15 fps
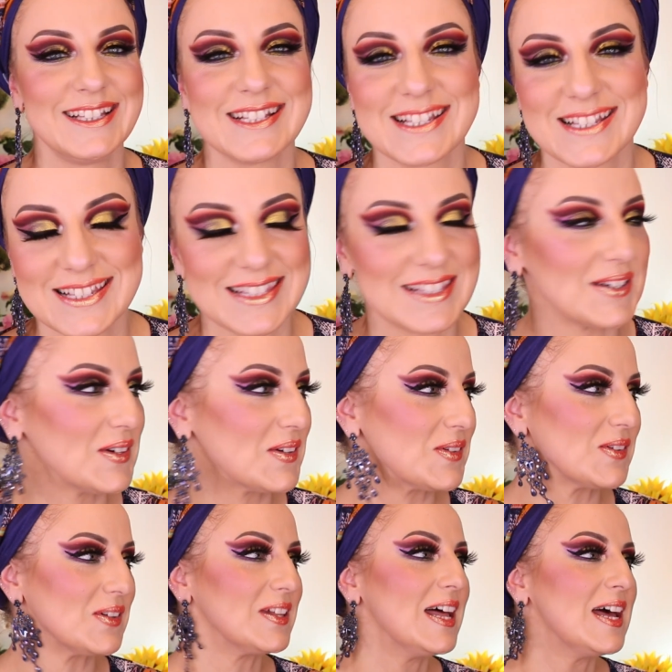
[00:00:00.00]
This is so
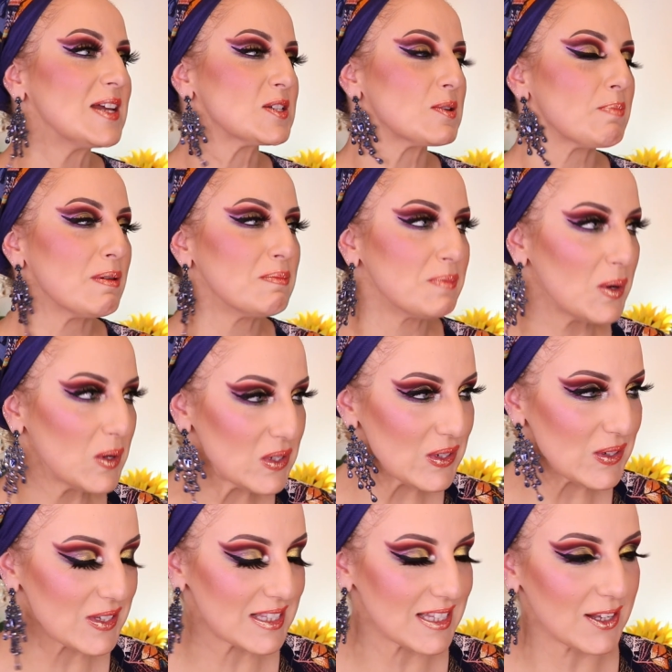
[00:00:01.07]
cool to
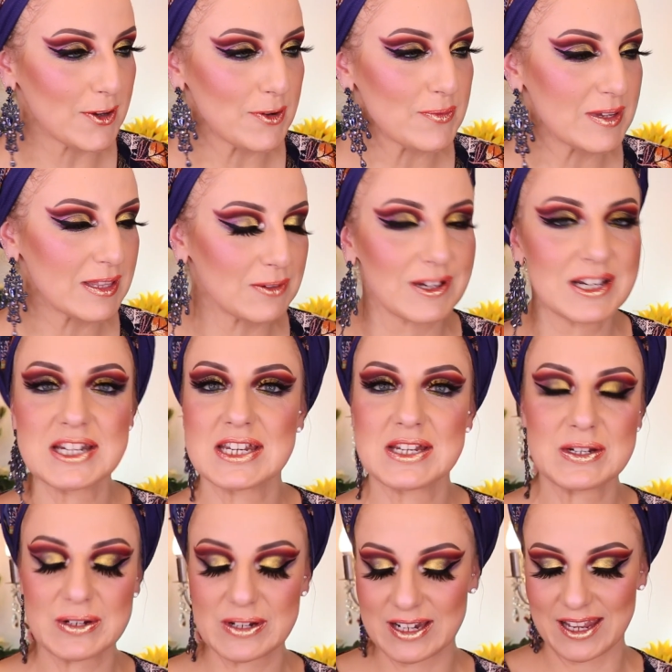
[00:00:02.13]
promote yourself with grungy
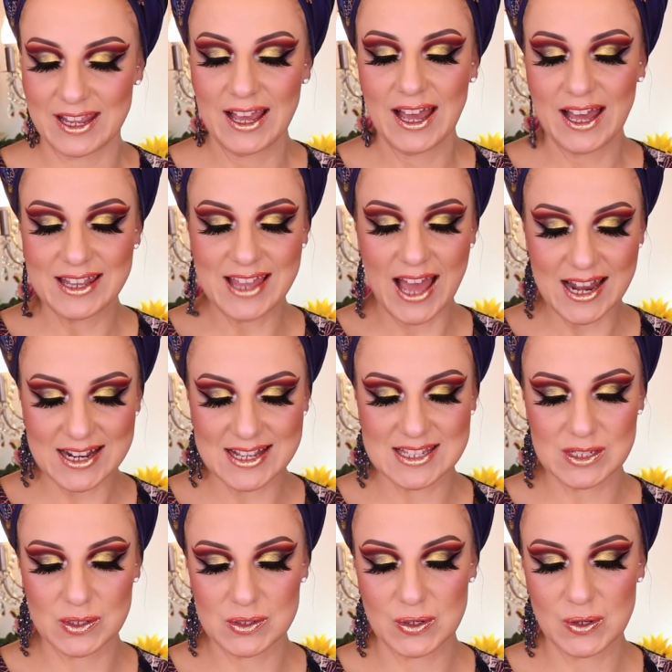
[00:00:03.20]
dirty. That
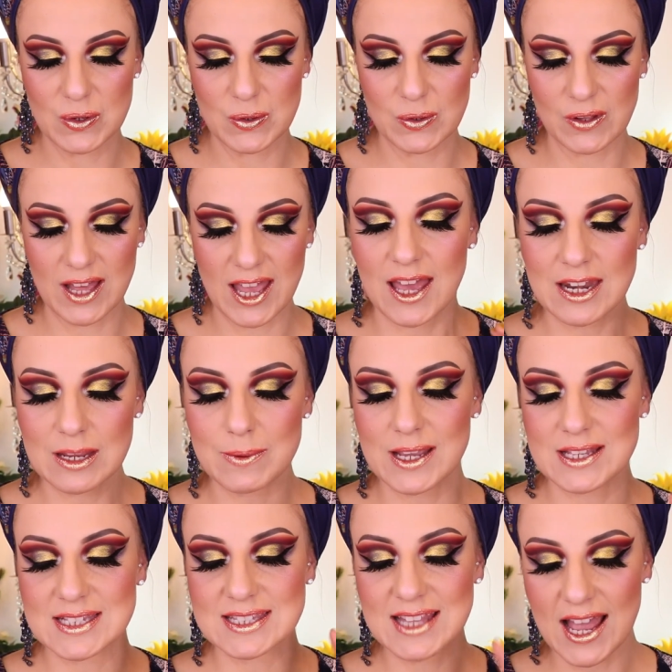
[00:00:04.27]
is so, so cool.
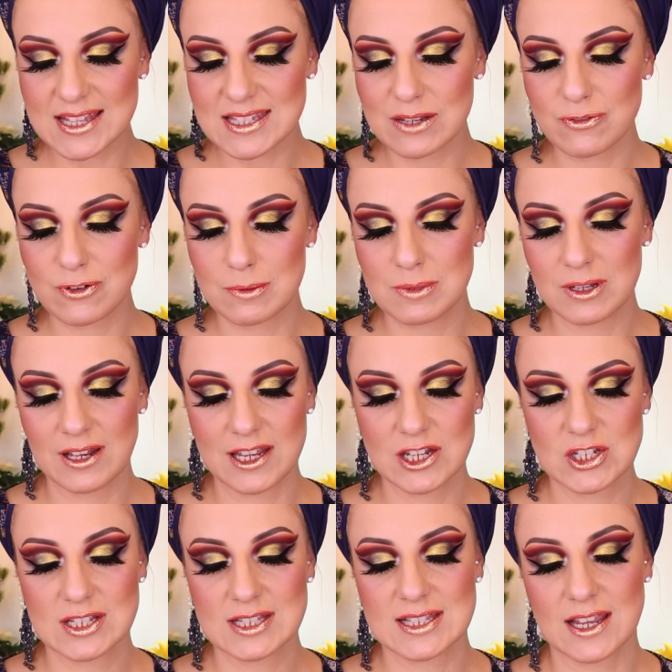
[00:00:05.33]
Anyway, snazzy
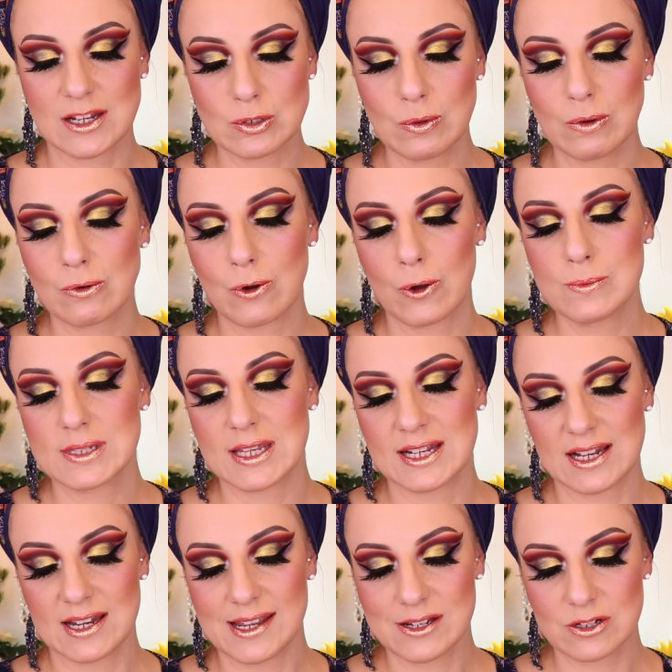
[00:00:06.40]
formulations like duochromes
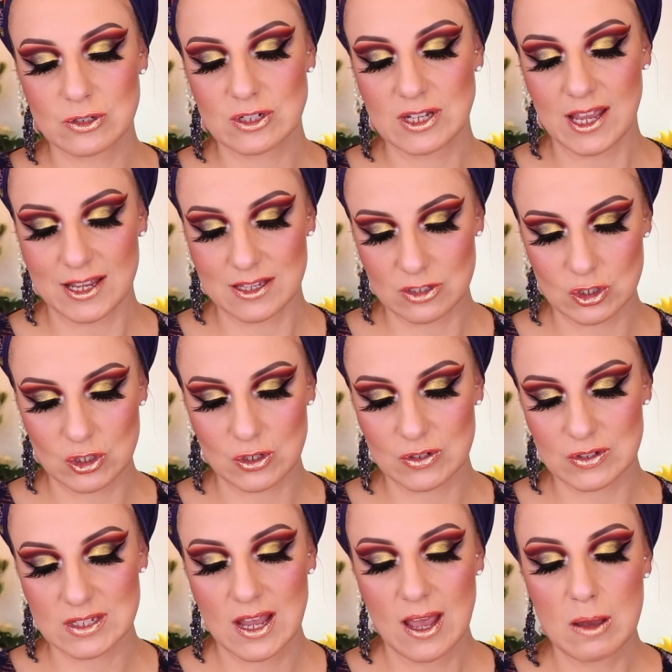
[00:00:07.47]
and layered
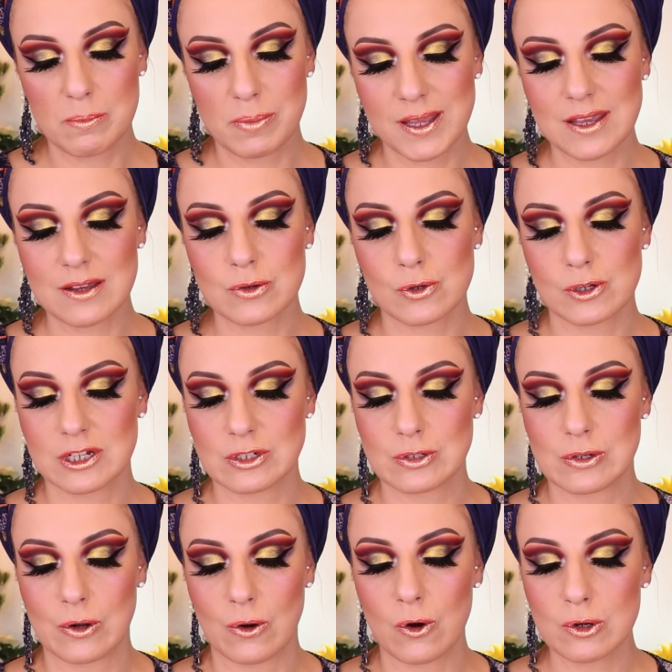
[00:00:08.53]
textures. Pay according
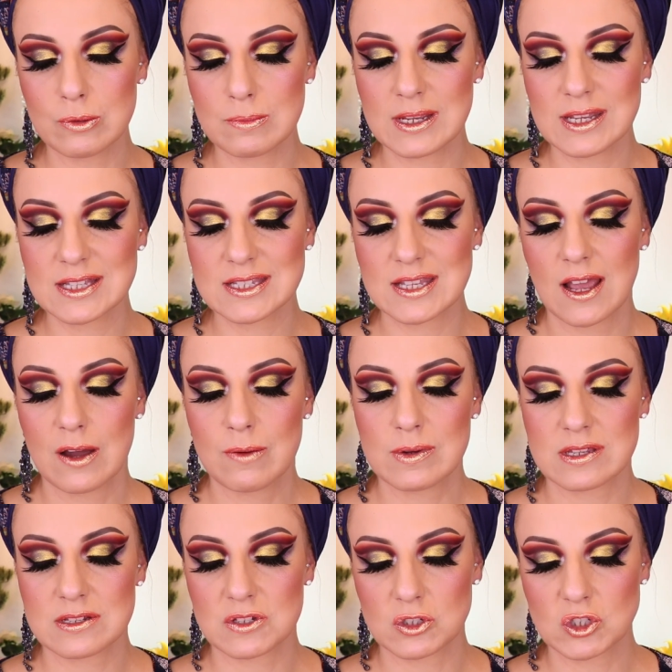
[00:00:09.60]
to your own means
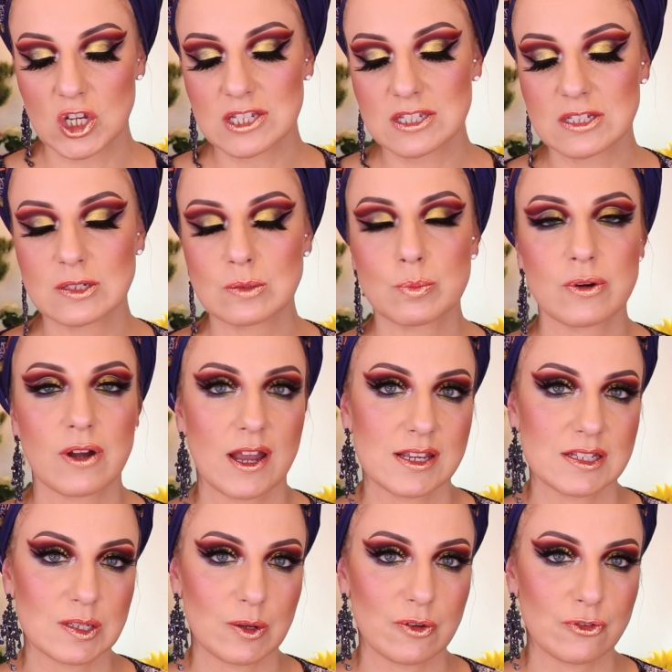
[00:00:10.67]
with a suggested
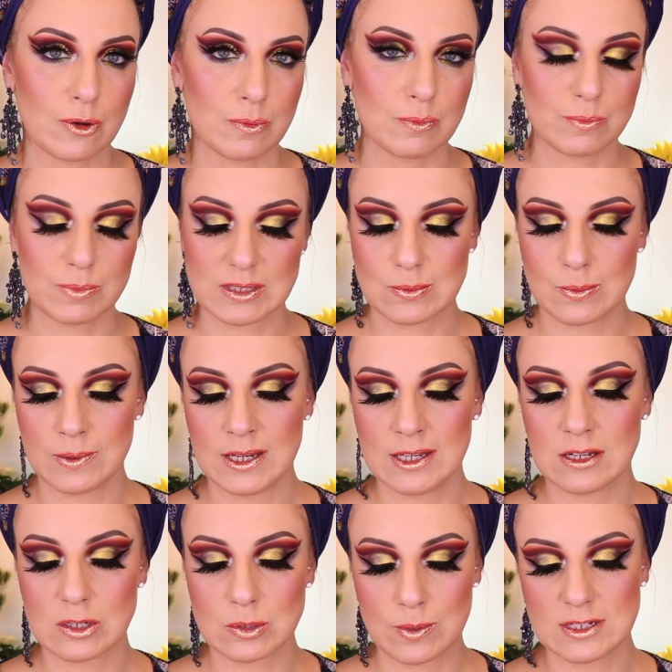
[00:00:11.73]
price from
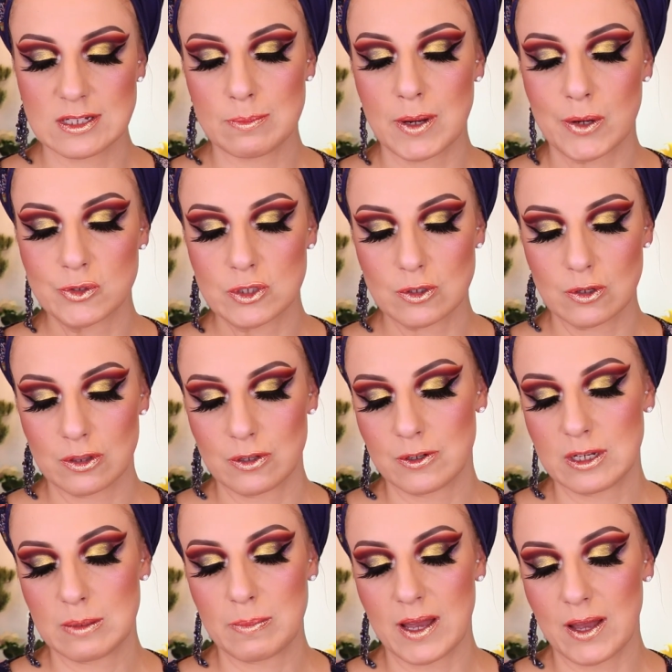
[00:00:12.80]
between £20 to
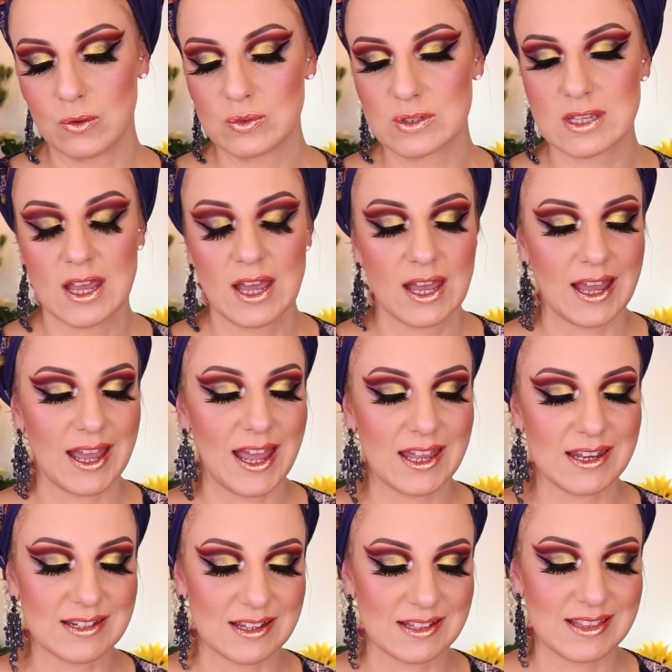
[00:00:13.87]
£30.
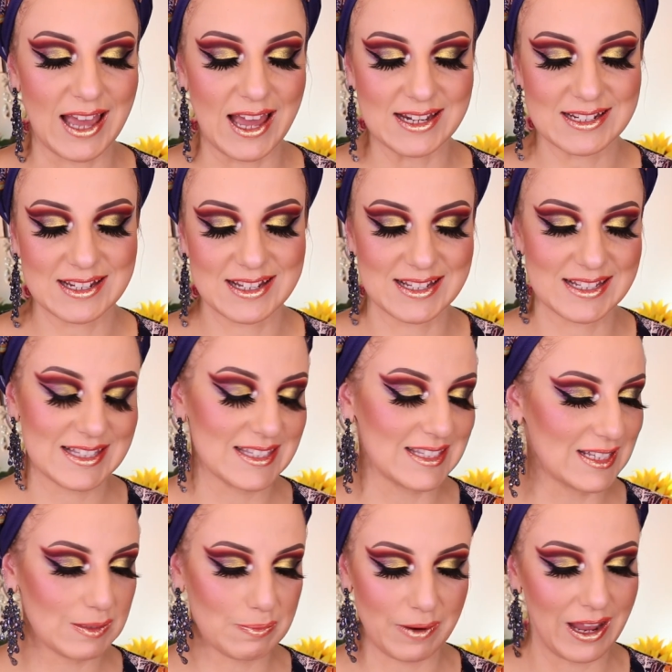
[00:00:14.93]
And that is
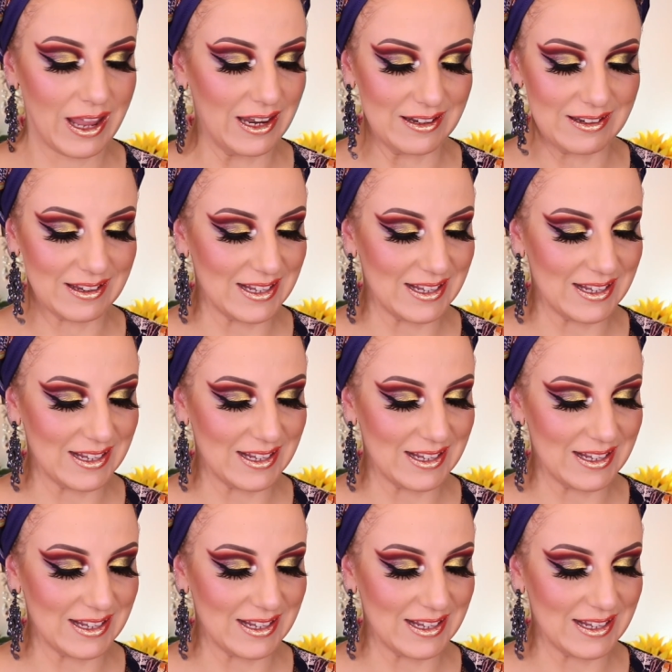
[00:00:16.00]
this brand.